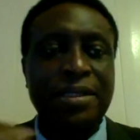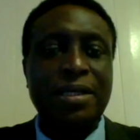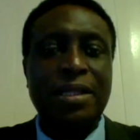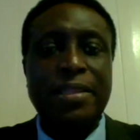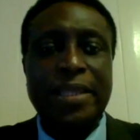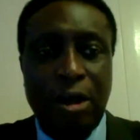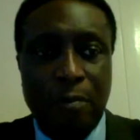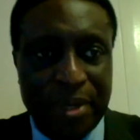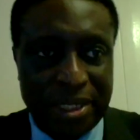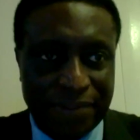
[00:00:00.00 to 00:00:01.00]
the
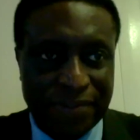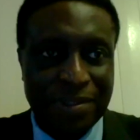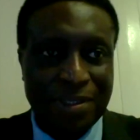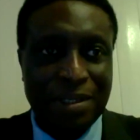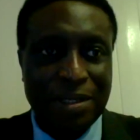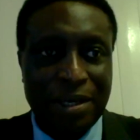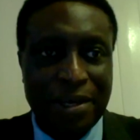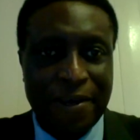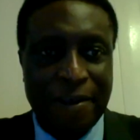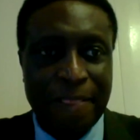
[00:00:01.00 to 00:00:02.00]
companies
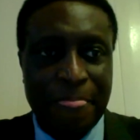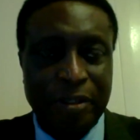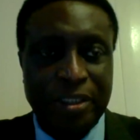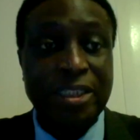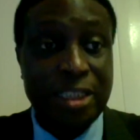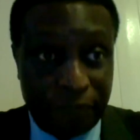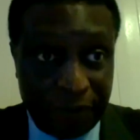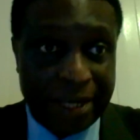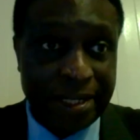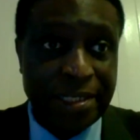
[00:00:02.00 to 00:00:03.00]
in
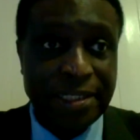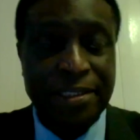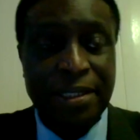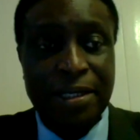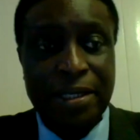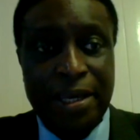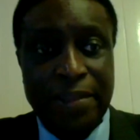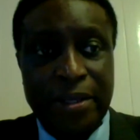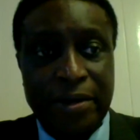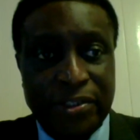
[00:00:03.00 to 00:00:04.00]
defining
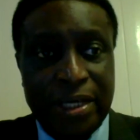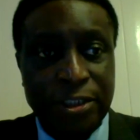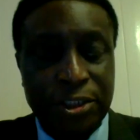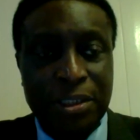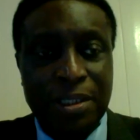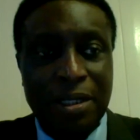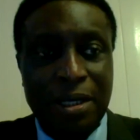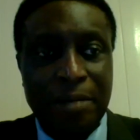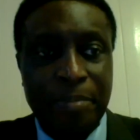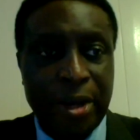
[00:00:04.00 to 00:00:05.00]
the research
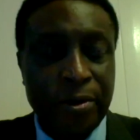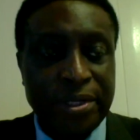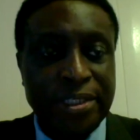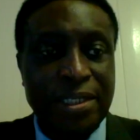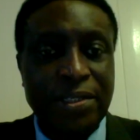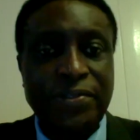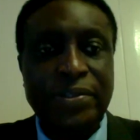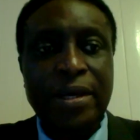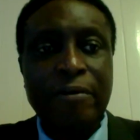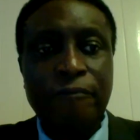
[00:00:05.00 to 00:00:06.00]
priorities,
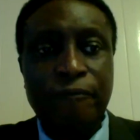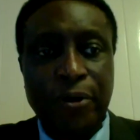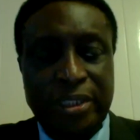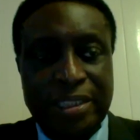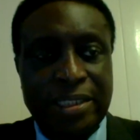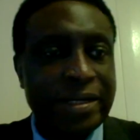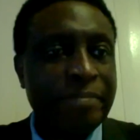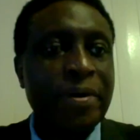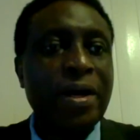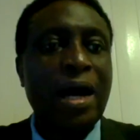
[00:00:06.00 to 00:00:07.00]
funding
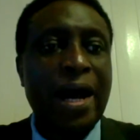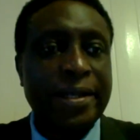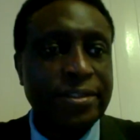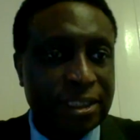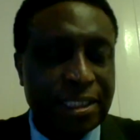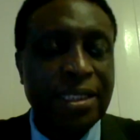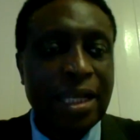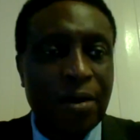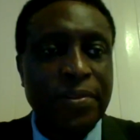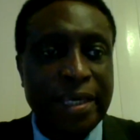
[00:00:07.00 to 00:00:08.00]
them, and seeing
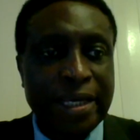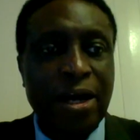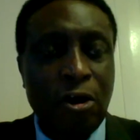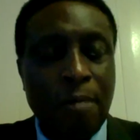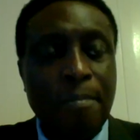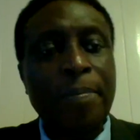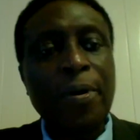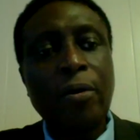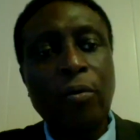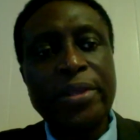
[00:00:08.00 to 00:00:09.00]
how they can come up
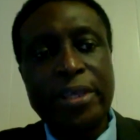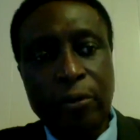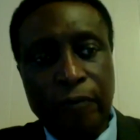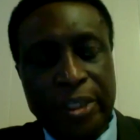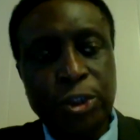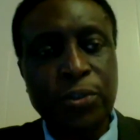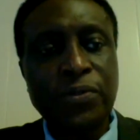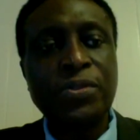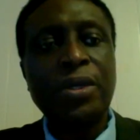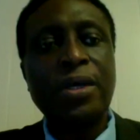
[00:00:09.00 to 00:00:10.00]
with
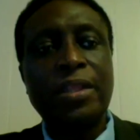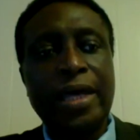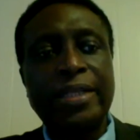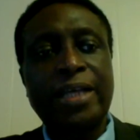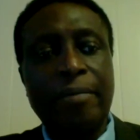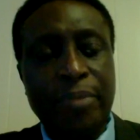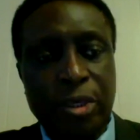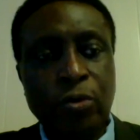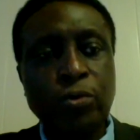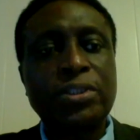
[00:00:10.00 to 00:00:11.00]
innovations that can be
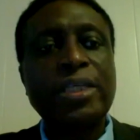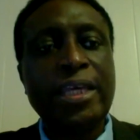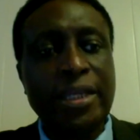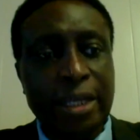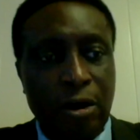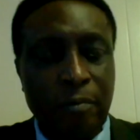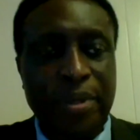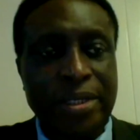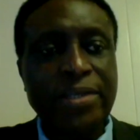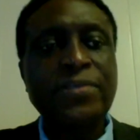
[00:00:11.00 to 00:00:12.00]
used in the
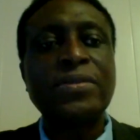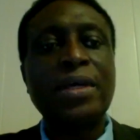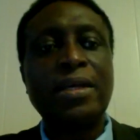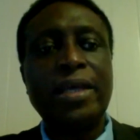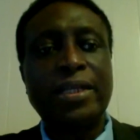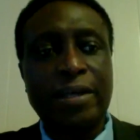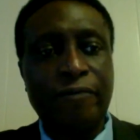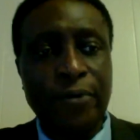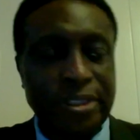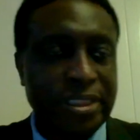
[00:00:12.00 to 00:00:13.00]
companies that are
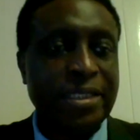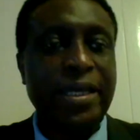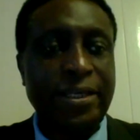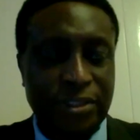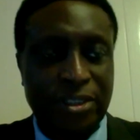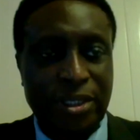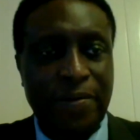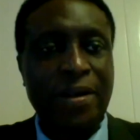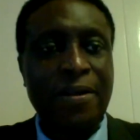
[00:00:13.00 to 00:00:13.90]
funding, etc.